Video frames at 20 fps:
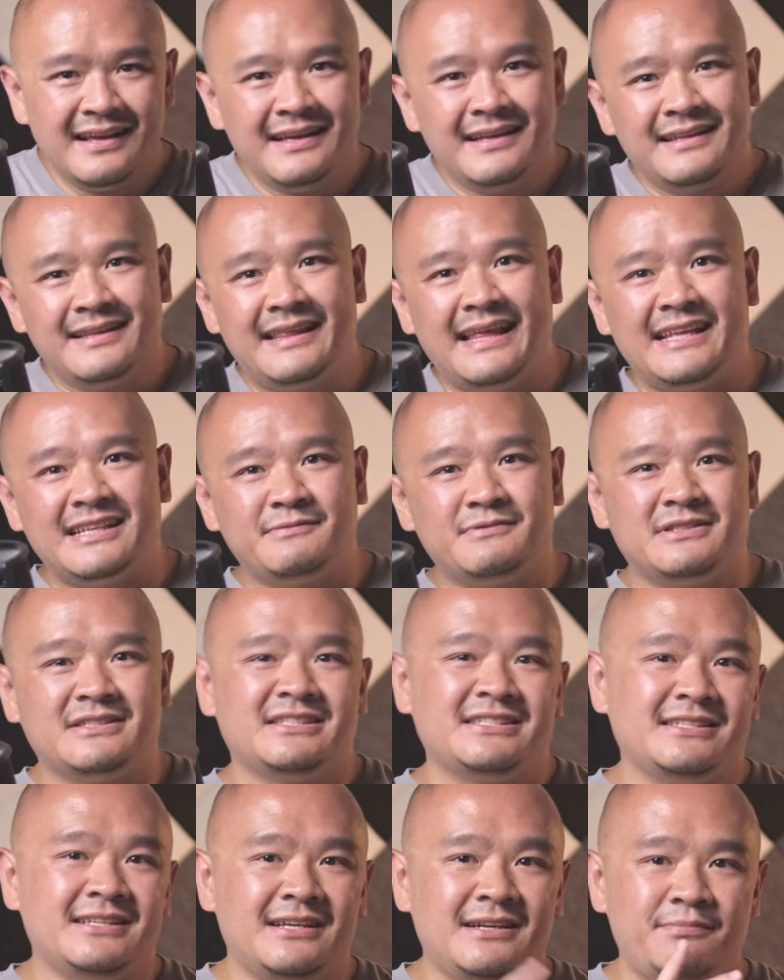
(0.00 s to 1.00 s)

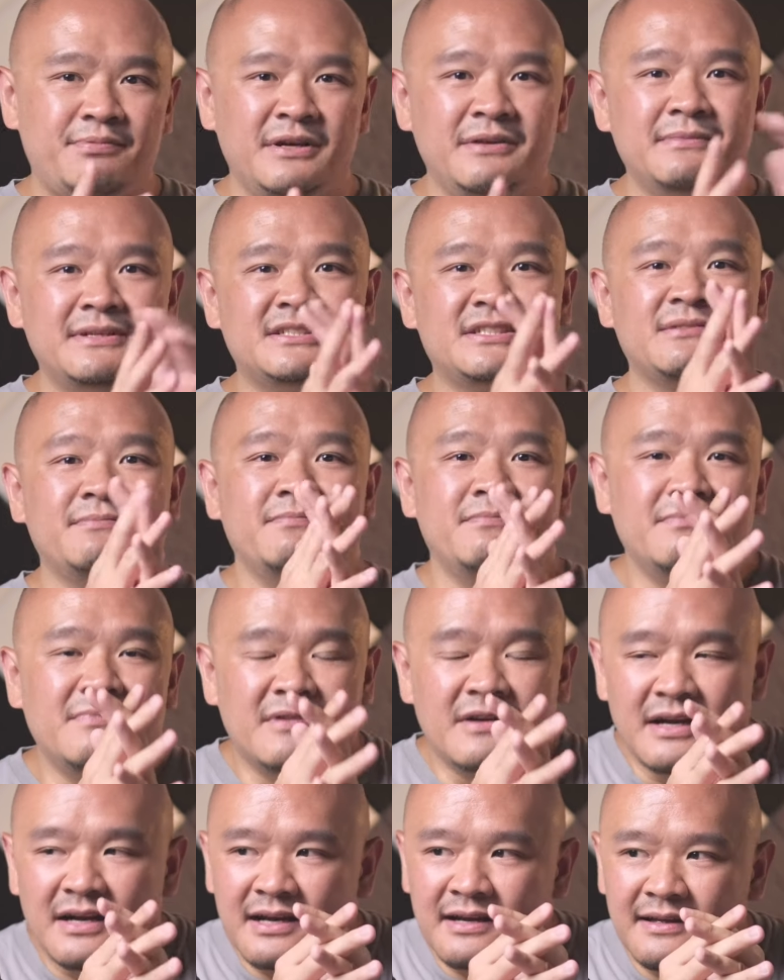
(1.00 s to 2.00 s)
That's pretty much
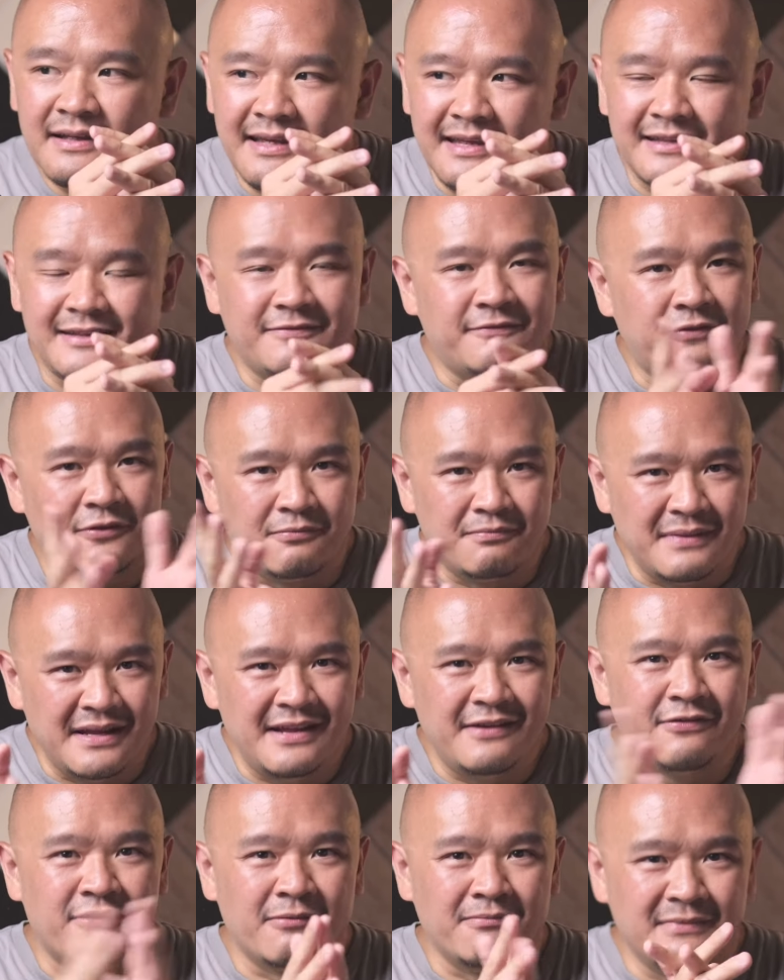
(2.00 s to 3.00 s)
it for
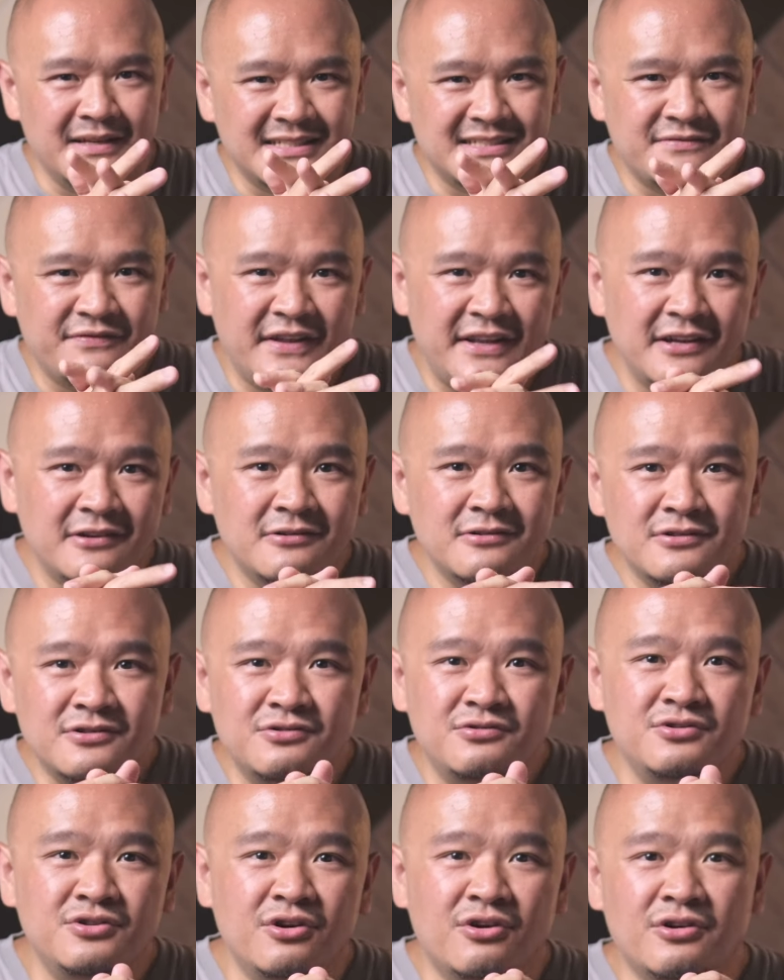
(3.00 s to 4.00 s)
me from this video.
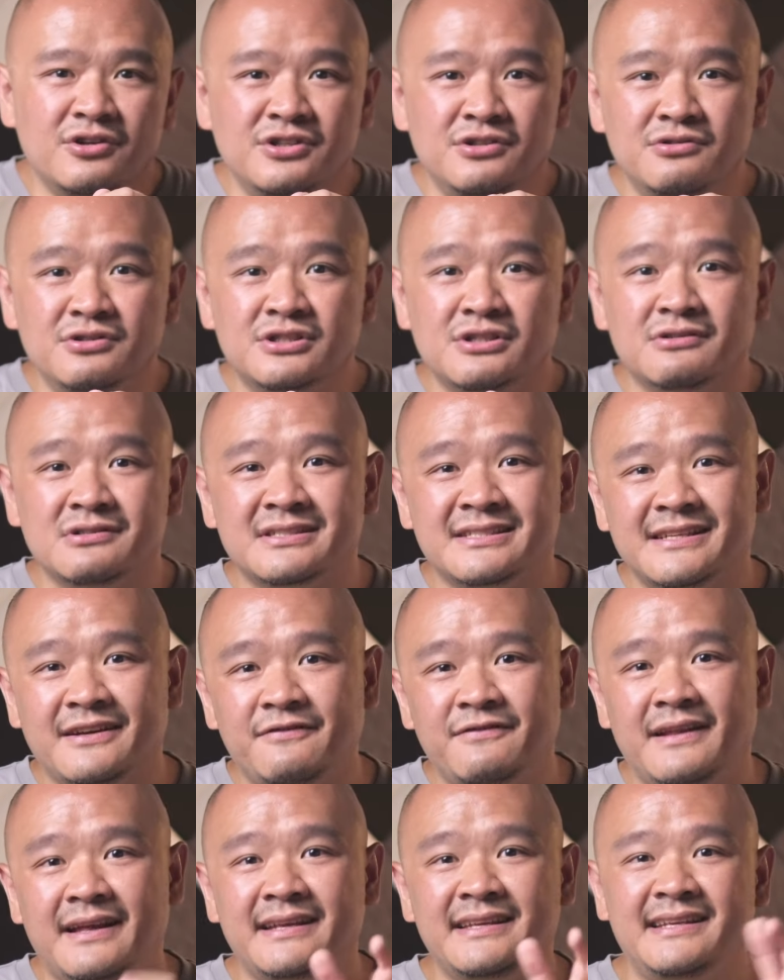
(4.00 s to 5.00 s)
Do your usual
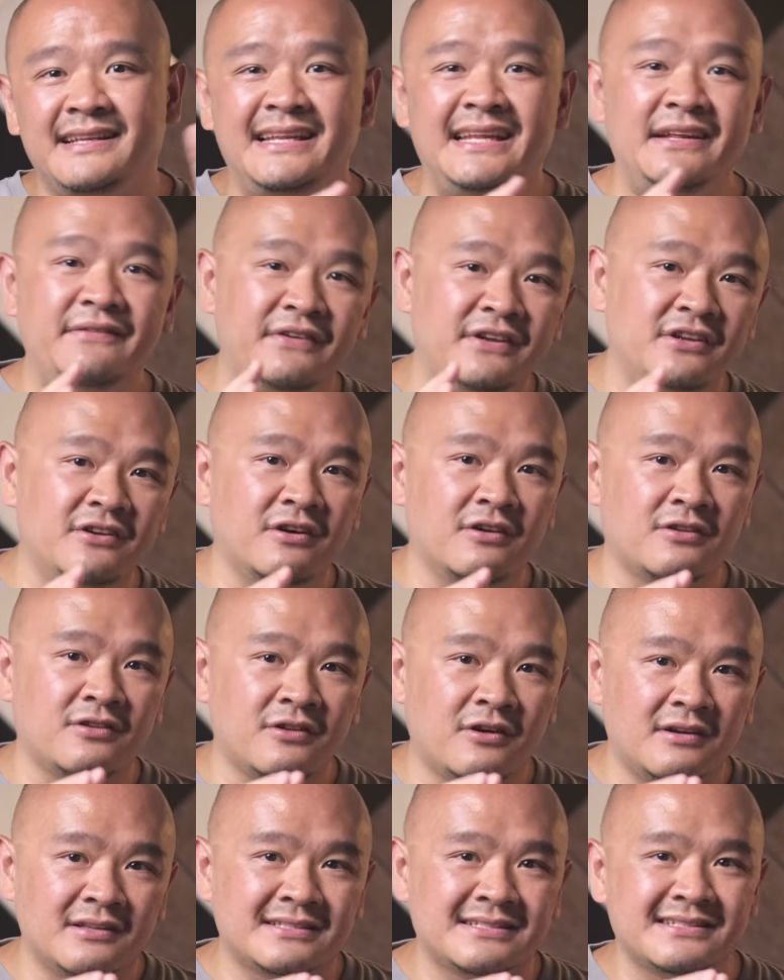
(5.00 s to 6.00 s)
stuff like leaving your
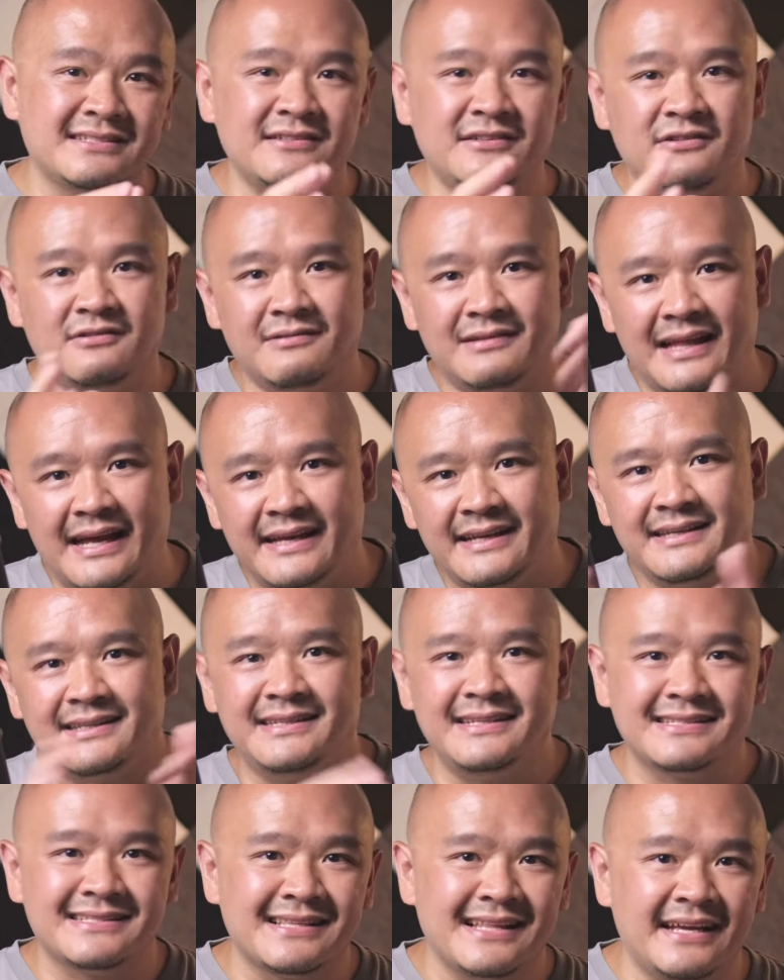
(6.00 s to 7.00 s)
thoughts, like,
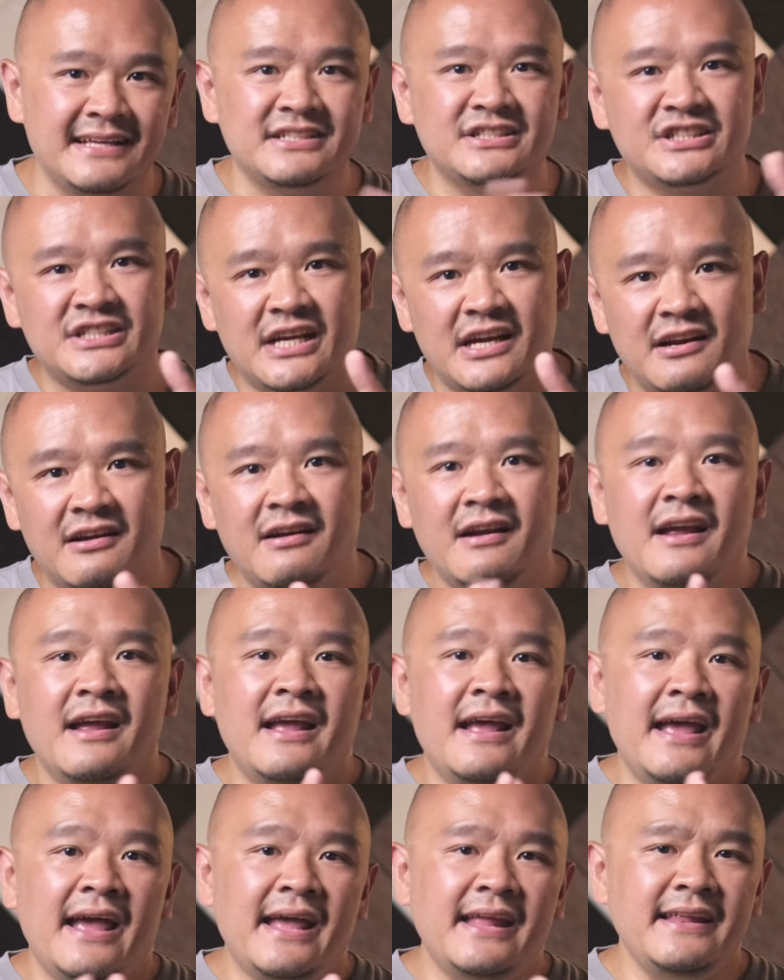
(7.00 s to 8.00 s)
dislike, share,
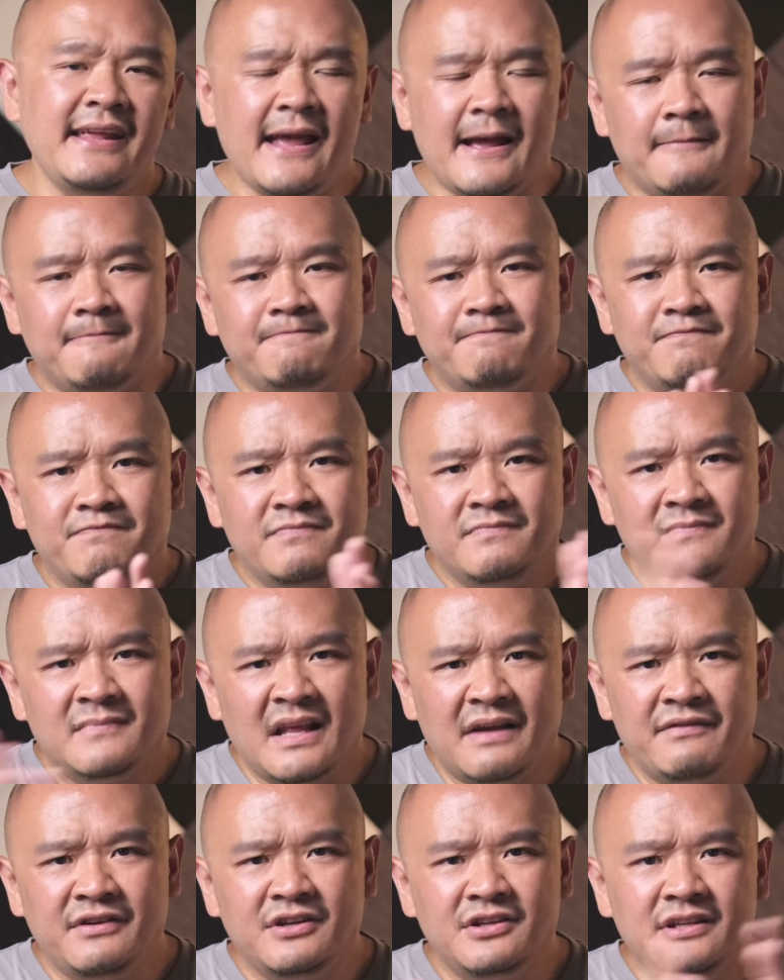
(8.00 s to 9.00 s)
and yeah,
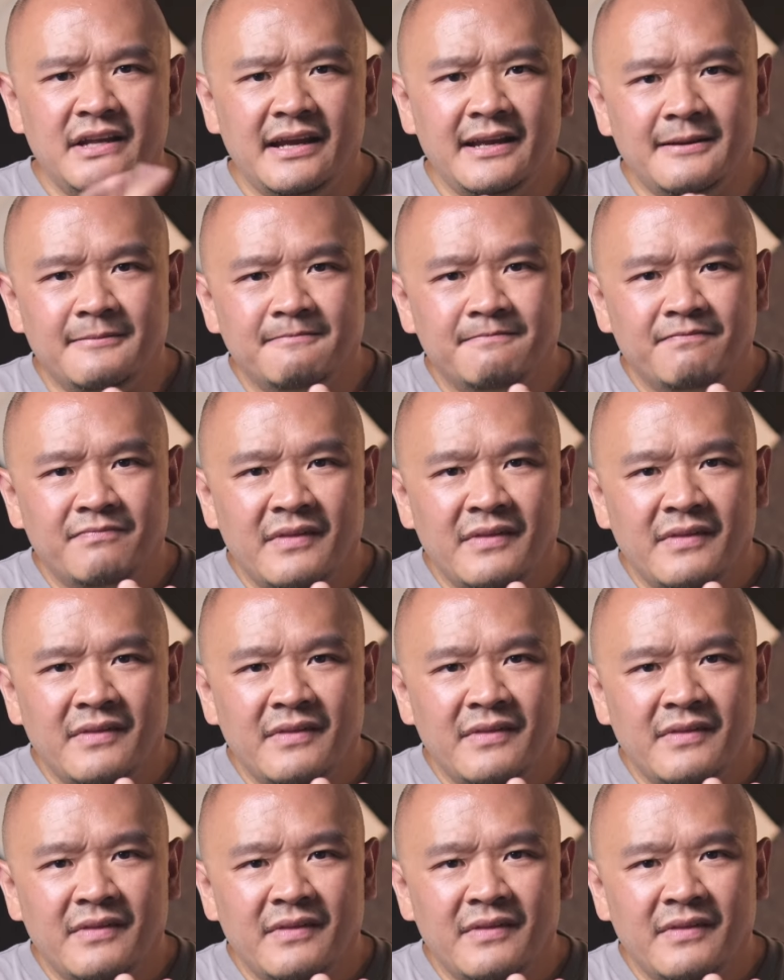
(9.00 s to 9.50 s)
have a good day.